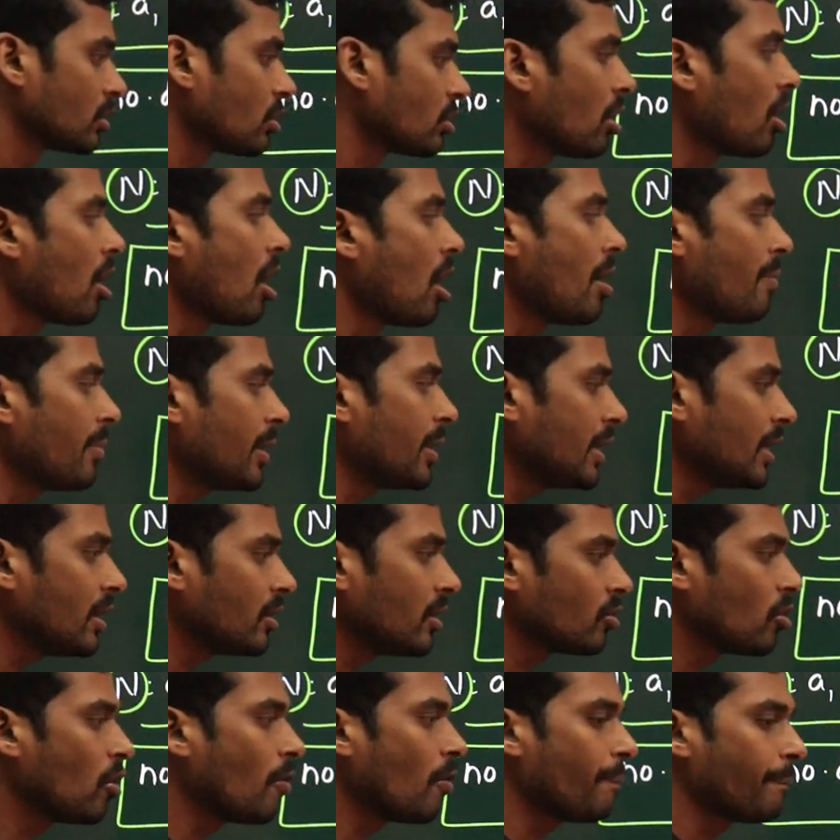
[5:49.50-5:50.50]
So how many
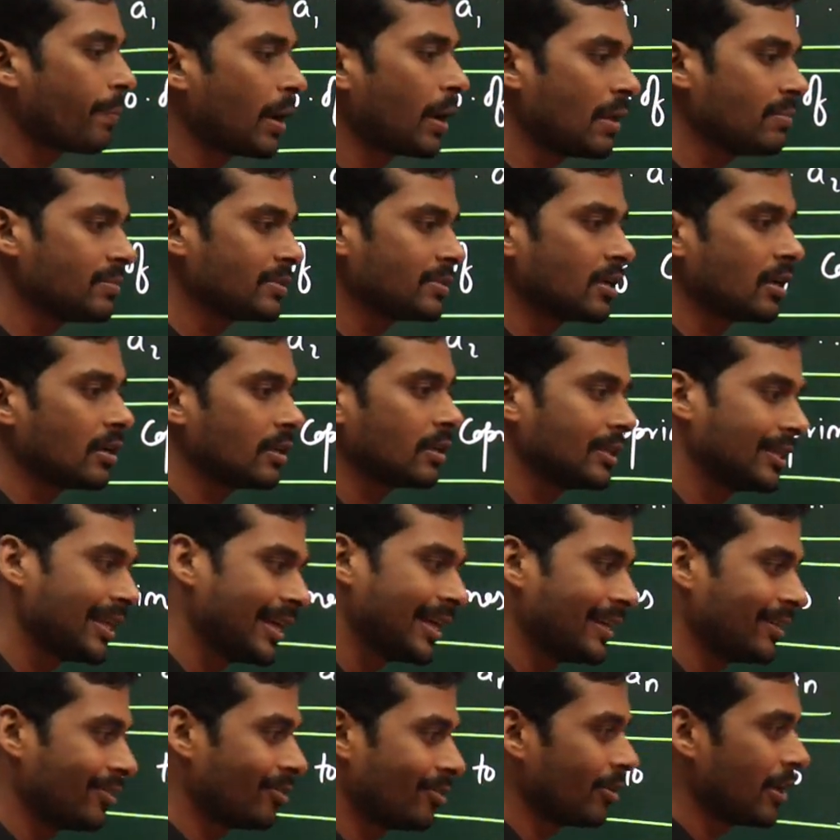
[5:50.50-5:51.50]
coprimes are
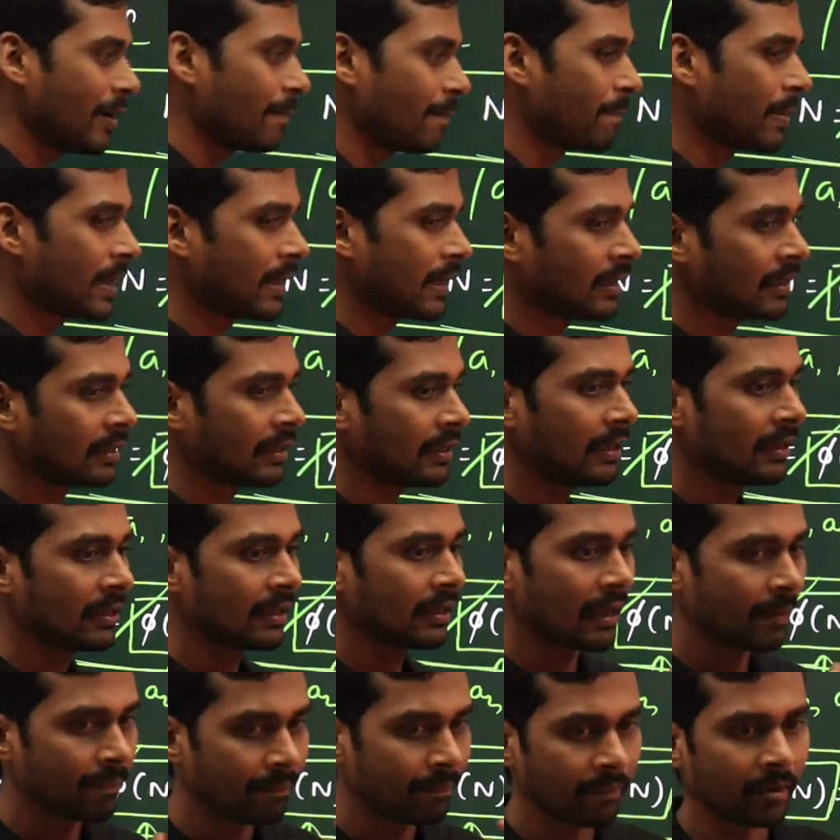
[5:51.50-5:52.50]
there to a particular
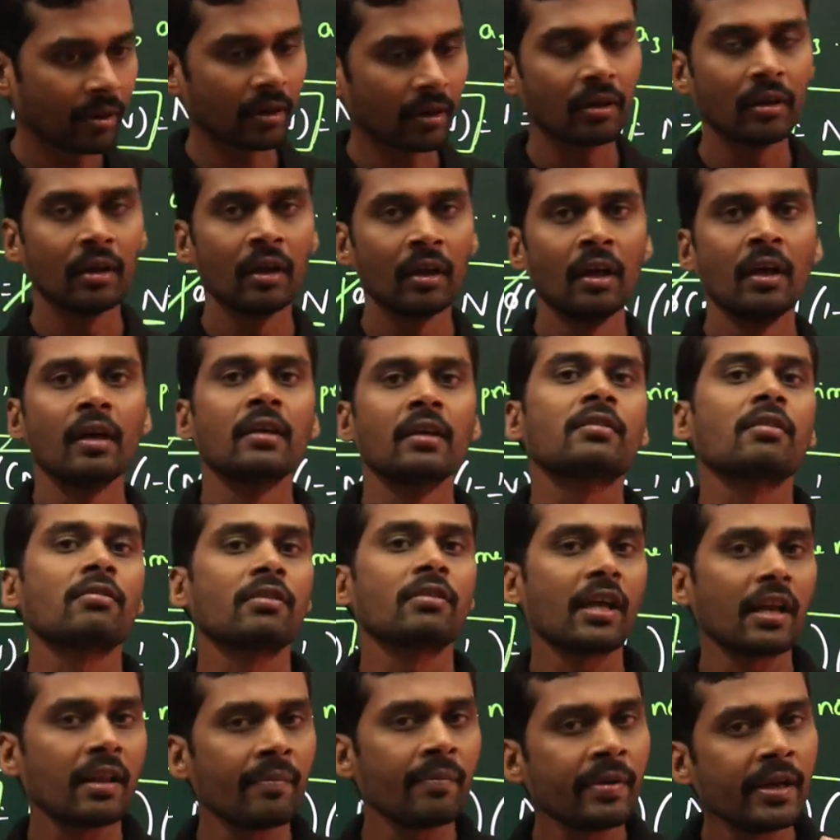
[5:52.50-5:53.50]
number? So
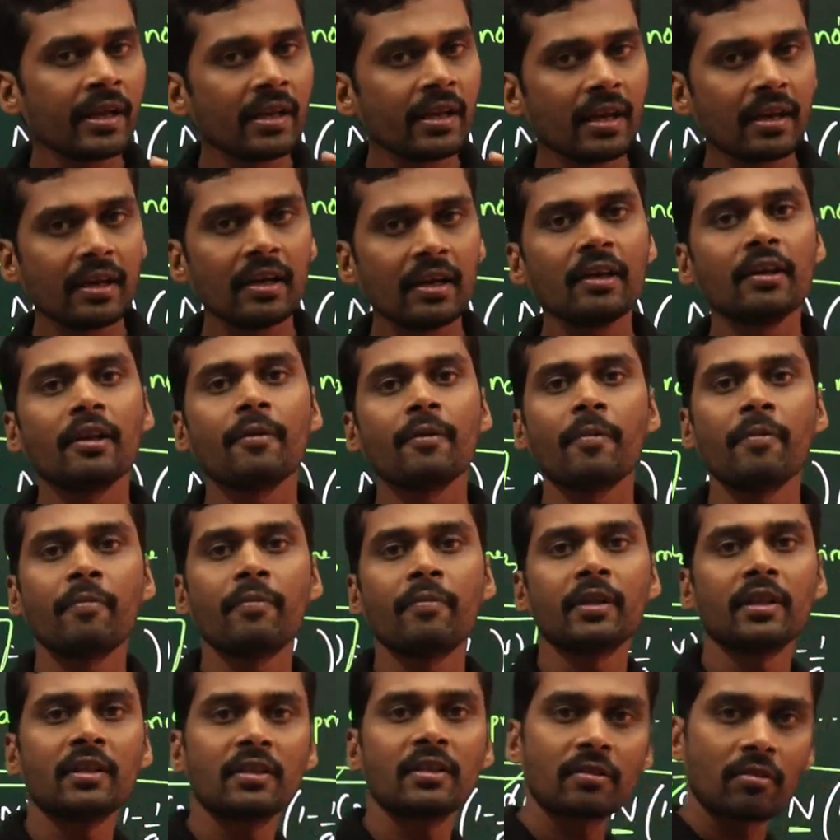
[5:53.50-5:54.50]
then immediately
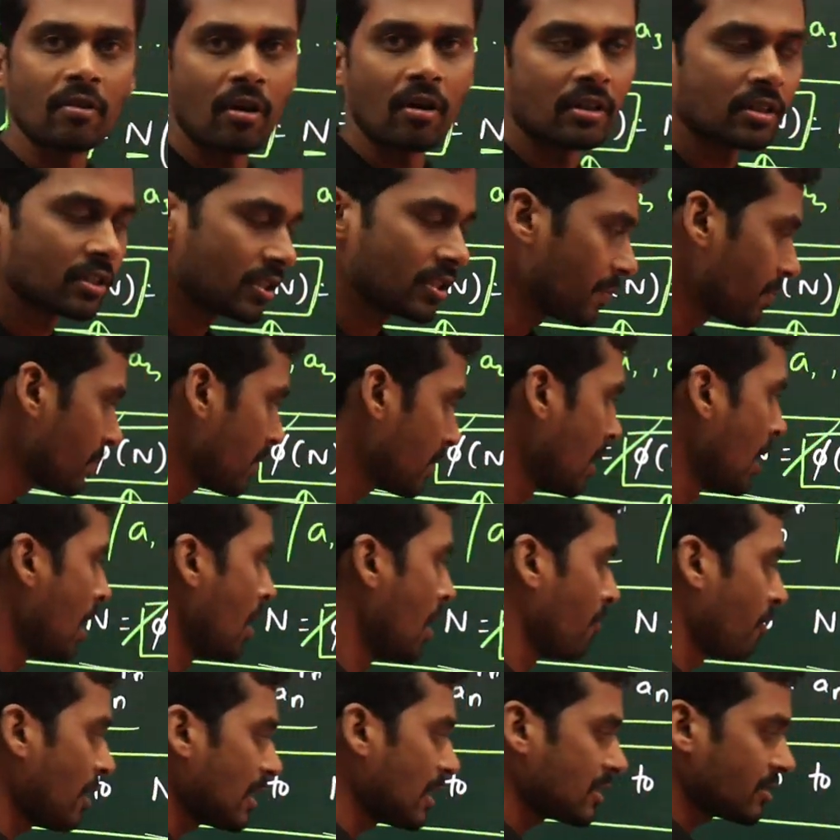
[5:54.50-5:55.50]
remember this concept.
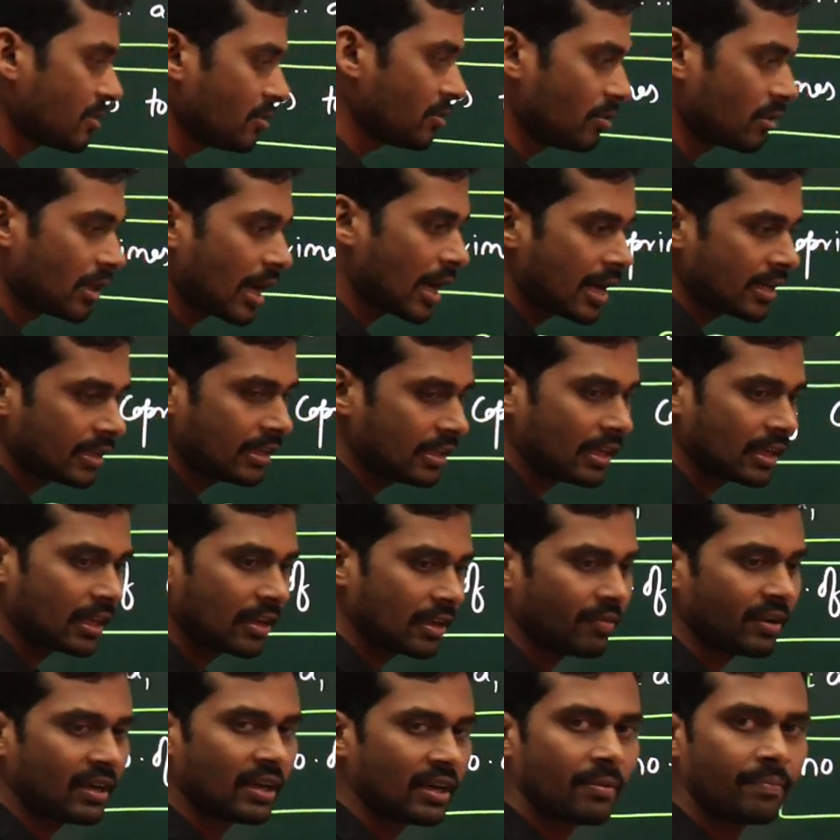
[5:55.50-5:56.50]
First you write the
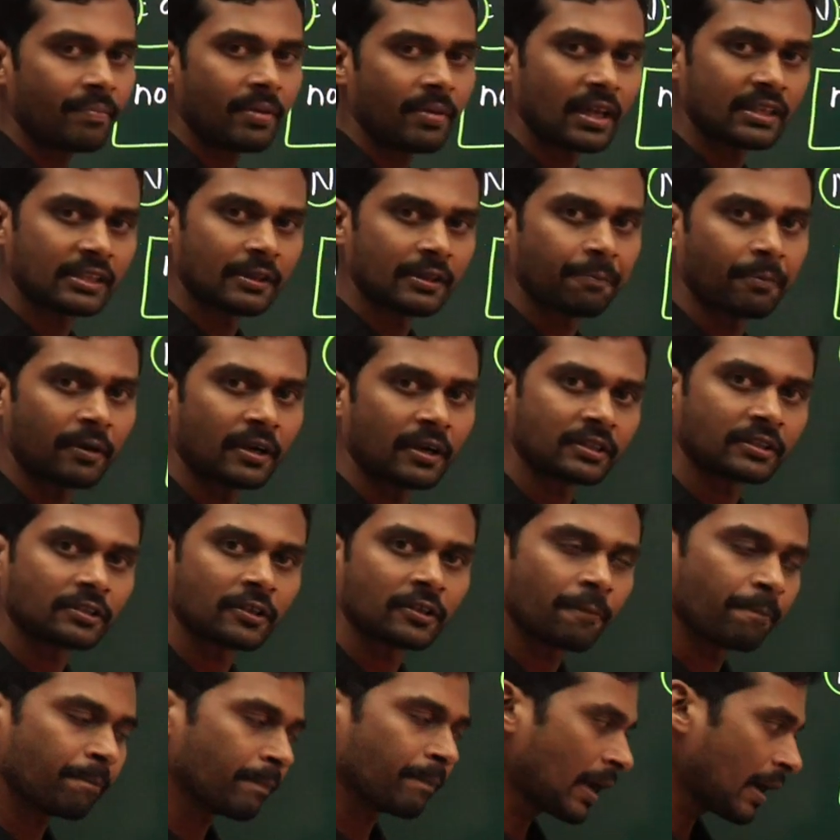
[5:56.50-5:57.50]
given number as a product
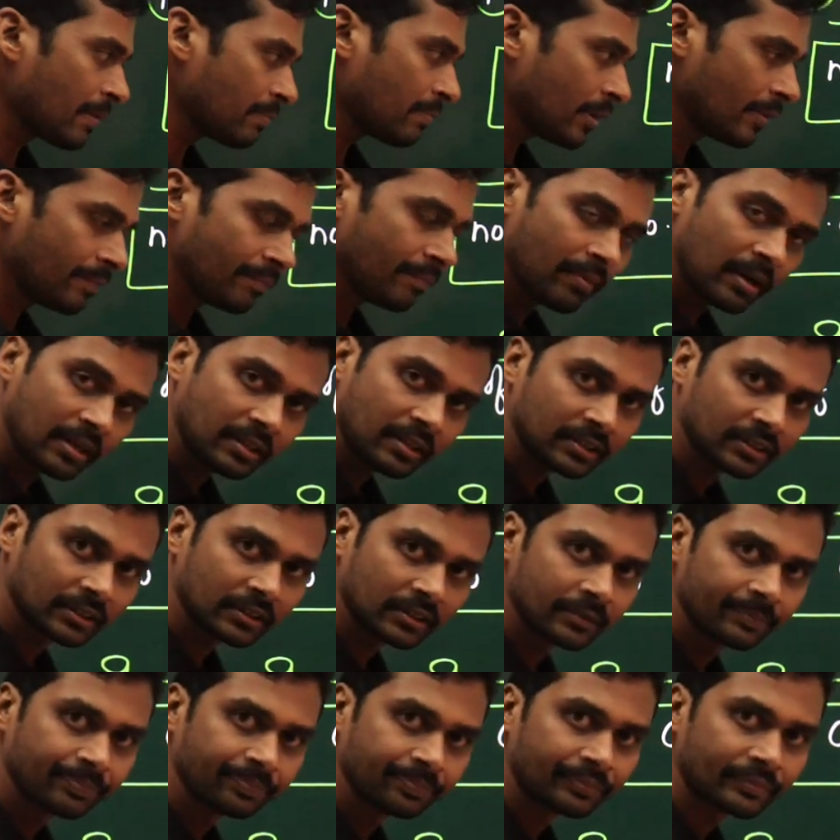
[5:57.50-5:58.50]
of prime
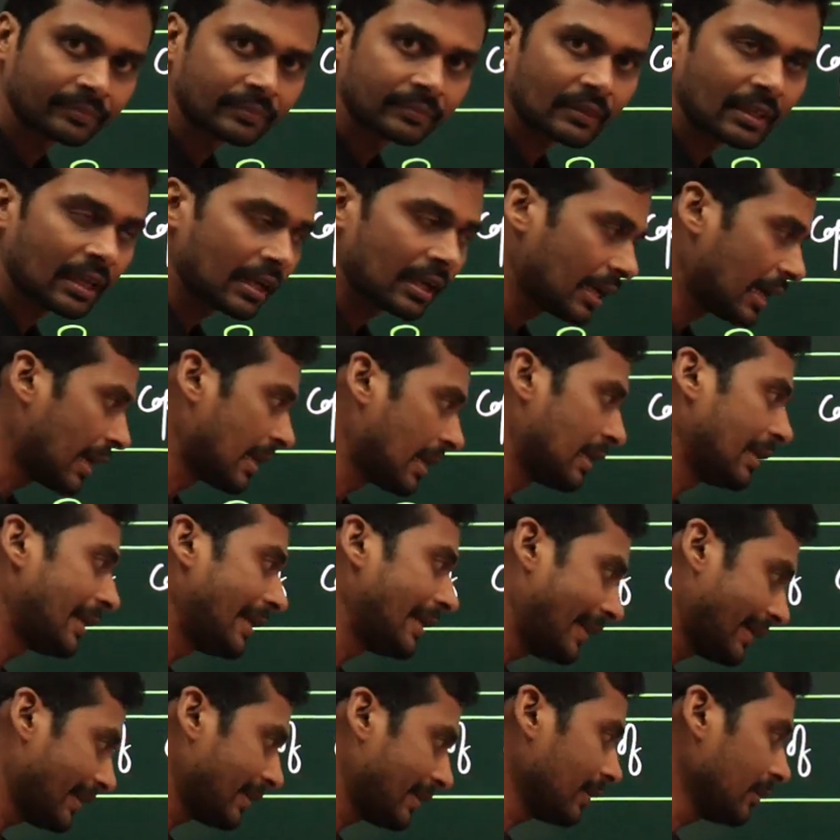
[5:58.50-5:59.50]
numbers, and
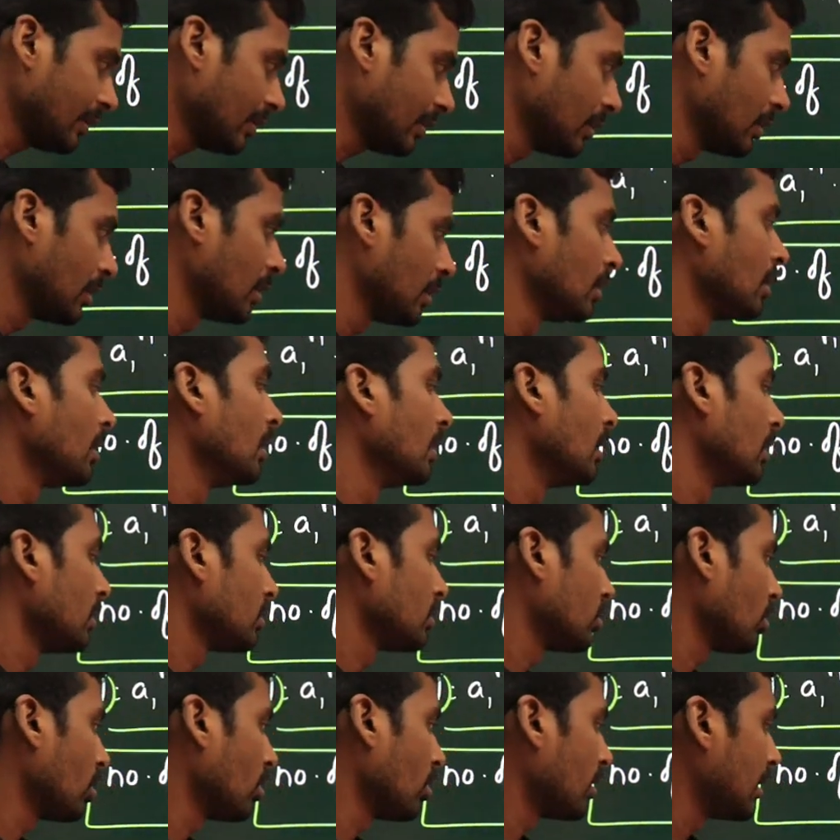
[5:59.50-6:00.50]
later
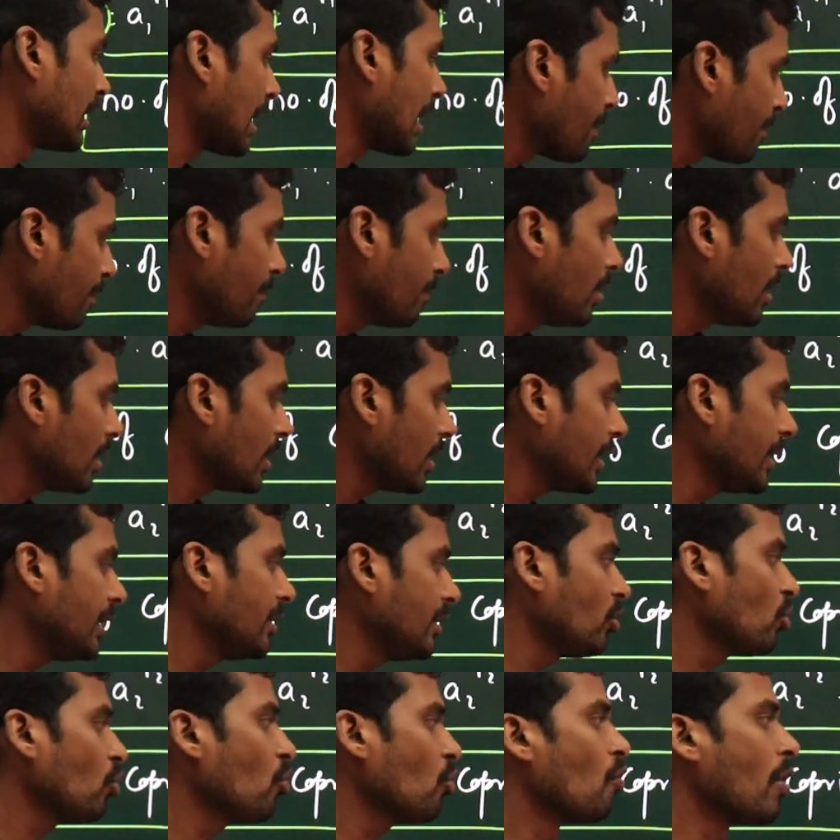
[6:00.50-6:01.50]
so number
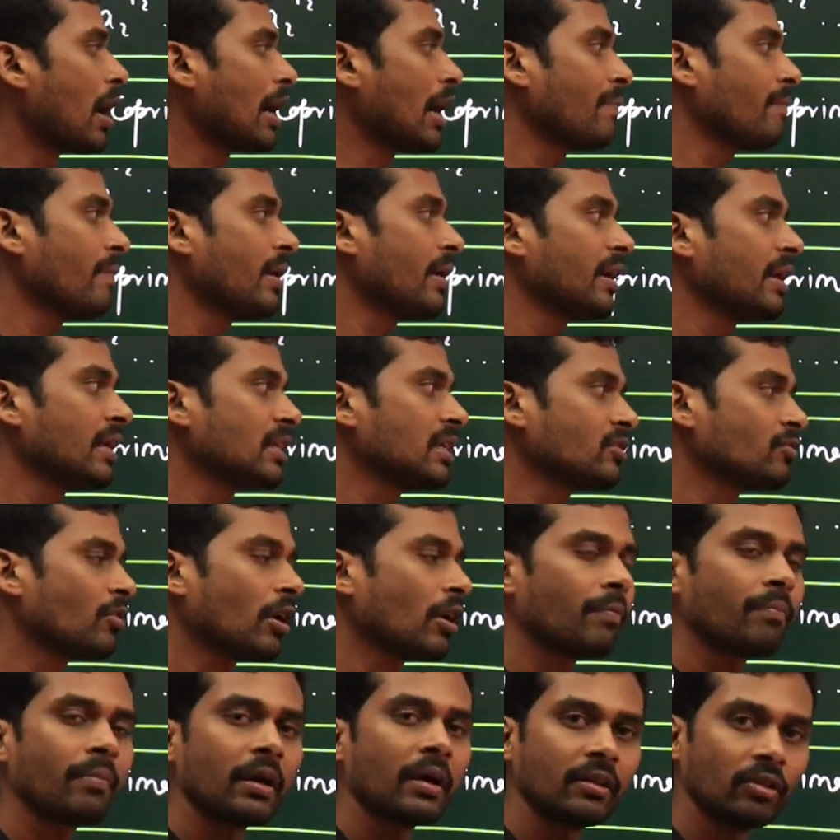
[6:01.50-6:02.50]
into 1 minus
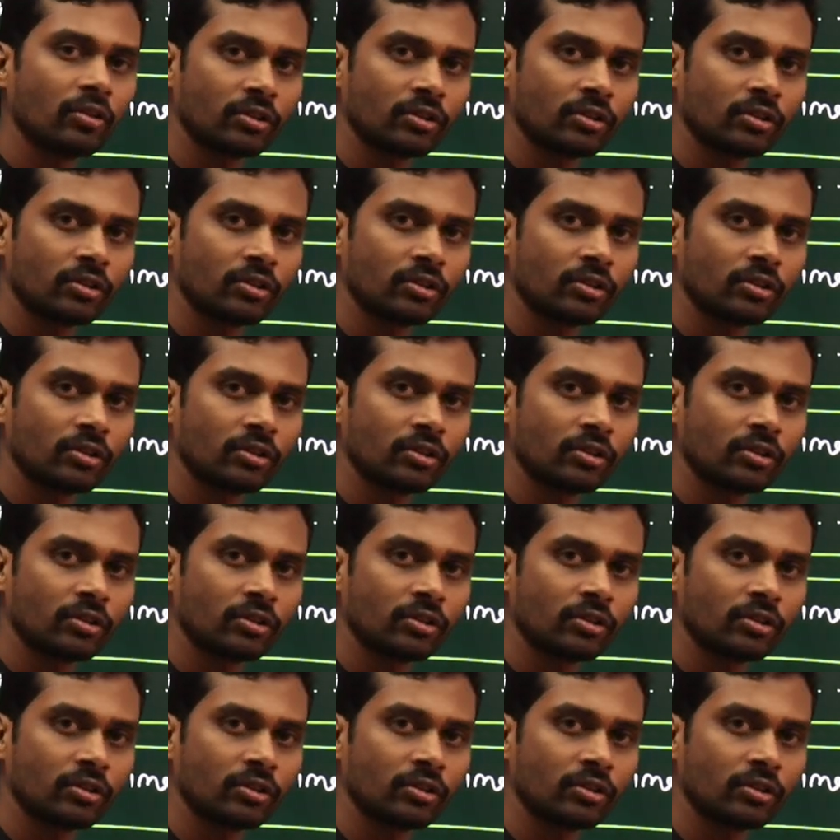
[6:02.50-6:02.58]
1 by